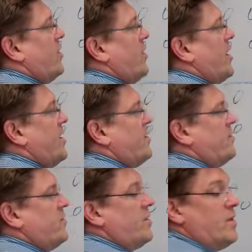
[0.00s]
to the n, this
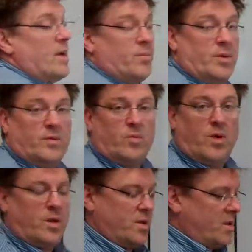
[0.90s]
is 2 to the n plus
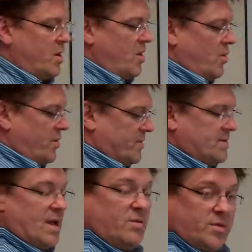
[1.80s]
1. Well, the
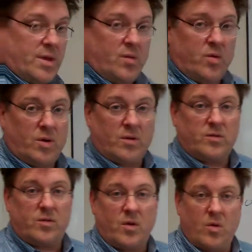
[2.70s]
same thing
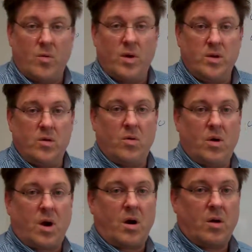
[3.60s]
works when you
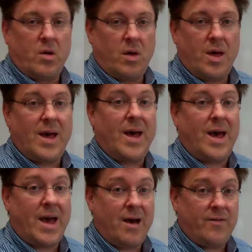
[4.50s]
are
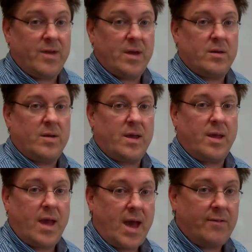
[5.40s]
halving it,
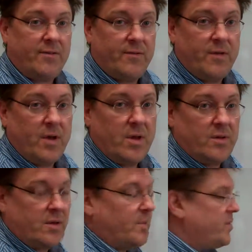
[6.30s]
taking half of
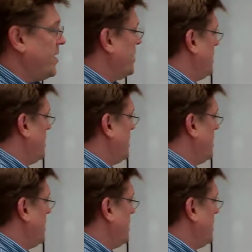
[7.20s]
something.